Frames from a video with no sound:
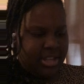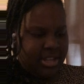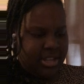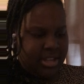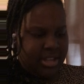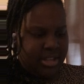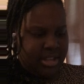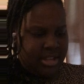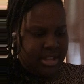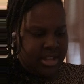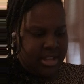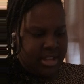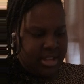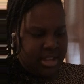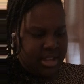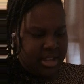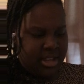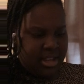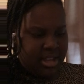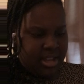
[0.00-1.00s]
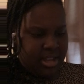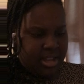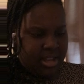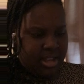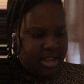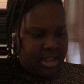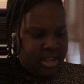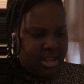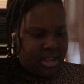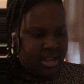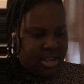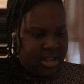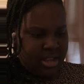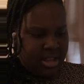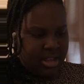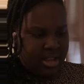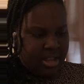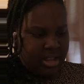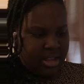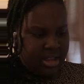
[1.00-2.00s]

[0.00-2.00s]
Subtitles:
(silence)